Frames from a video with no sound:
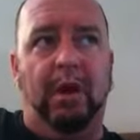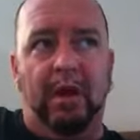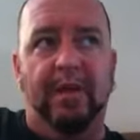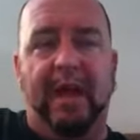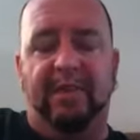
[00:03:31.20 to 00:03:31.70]

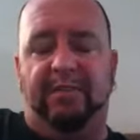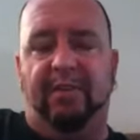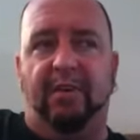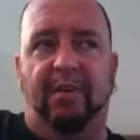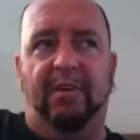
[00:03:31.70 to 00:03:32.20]
in that
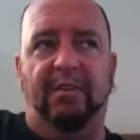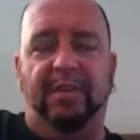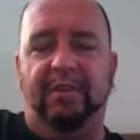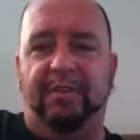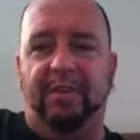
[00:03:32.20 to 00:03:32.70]

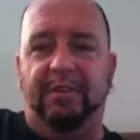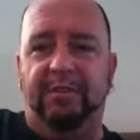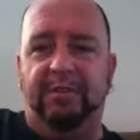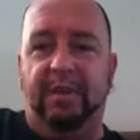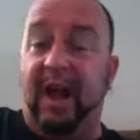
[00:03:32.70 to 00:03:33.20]
song, there's a
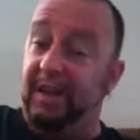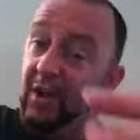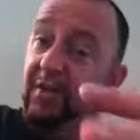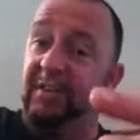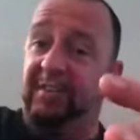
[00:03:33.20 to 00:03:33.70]
I
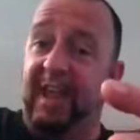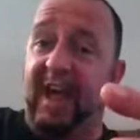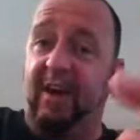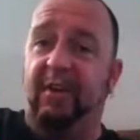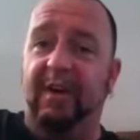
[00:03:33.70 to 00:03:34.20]
know this
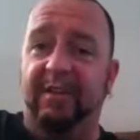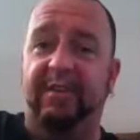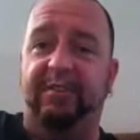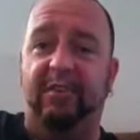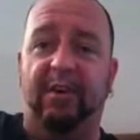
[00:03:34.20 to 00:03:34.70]
now.
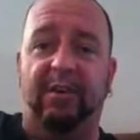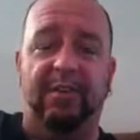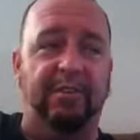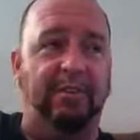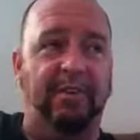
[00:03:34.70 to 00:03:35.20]
In the
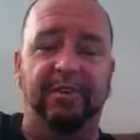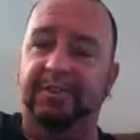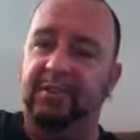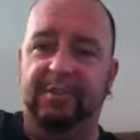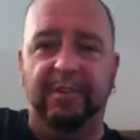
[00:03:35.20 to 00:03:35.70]
song, there's a little
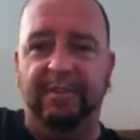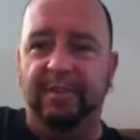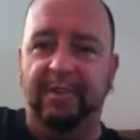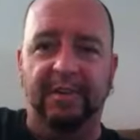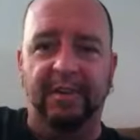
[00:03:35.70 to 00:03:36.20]
doot doot
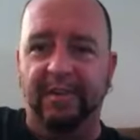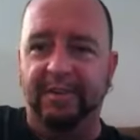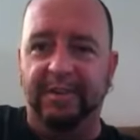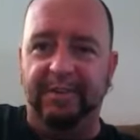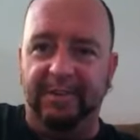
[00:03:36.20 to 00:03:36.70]
doot
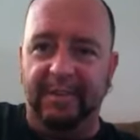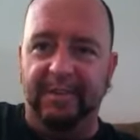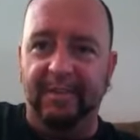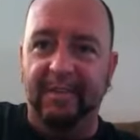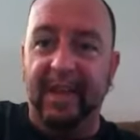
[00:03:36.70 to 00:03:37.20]
doot doot
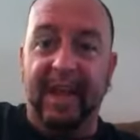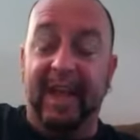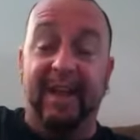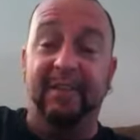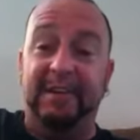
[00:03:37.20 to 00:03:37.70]
doot.
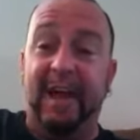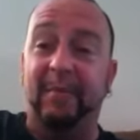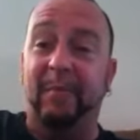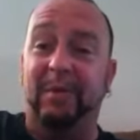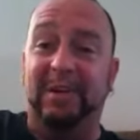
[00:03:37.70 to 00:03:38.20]
And every
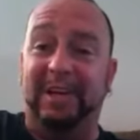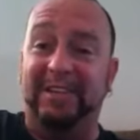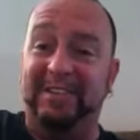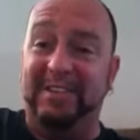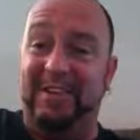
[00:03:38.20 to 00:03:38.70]
time we would
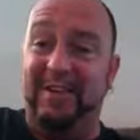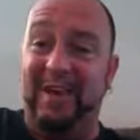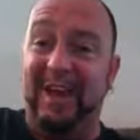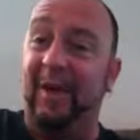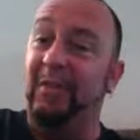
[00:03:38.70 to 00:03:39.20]
listen to
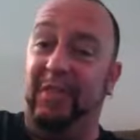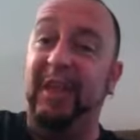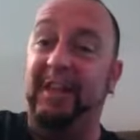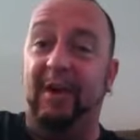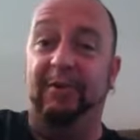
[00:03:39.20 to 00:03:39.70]
it, I would
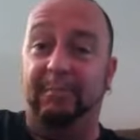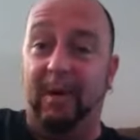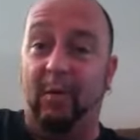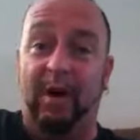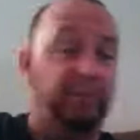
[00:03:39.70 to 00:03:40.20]
think that was
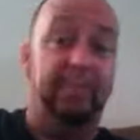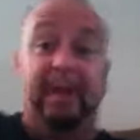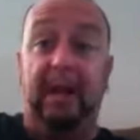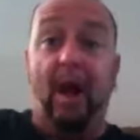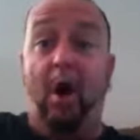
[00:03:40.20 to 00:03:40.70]
my watch and
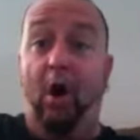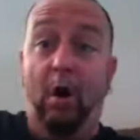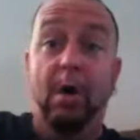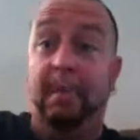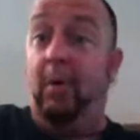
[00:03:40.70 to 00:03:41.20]
be like,
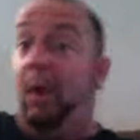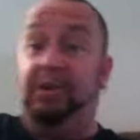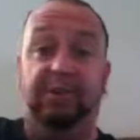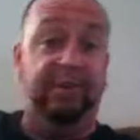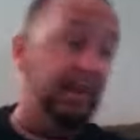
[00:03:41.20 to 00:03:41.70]
oh, my
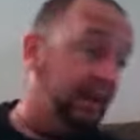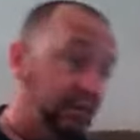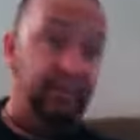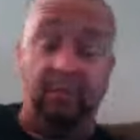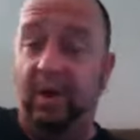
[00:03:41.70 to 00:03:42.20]
watch is in
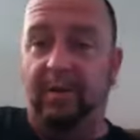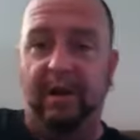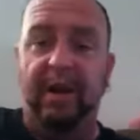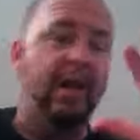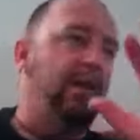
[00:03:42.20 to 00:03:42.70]
here somewhere.
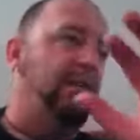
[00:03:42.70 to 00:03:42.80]
And